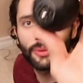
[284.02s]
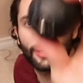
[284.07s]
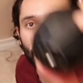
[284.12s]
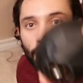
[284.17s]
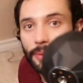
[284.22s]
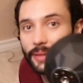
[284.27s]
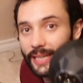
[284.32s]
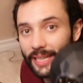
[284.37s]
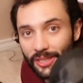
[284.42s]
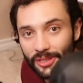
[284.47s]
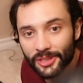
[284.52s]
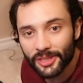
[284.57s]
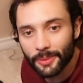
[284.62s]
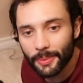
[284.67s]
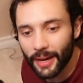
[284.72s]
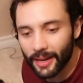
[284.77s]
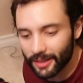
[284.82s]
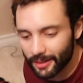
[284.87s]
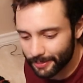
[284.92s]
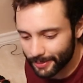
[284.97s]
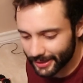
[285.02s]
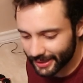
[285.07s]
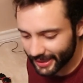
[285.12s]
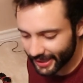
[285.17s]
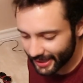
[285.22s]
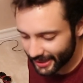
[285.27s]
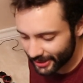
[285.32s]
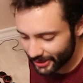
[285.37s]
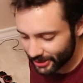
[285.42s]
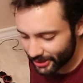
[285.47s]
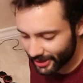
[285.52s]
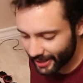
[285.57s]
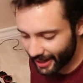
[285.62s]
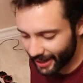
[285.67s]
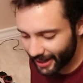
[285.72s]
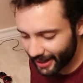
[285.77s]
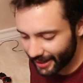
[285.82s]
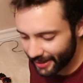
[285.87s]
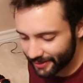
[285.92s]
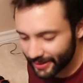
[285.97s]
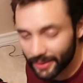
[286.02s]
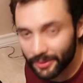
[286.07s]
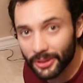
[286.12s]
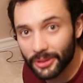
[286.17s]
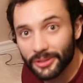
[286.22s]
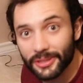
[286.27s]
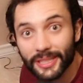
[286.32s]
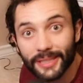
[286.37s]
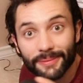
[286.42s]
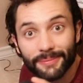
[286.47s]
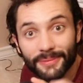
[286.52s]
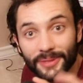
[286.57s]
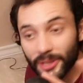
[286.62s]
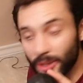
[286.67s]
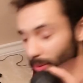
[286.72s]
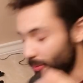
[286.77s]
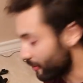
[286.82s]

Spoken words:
recommendations about it because I've never used it. So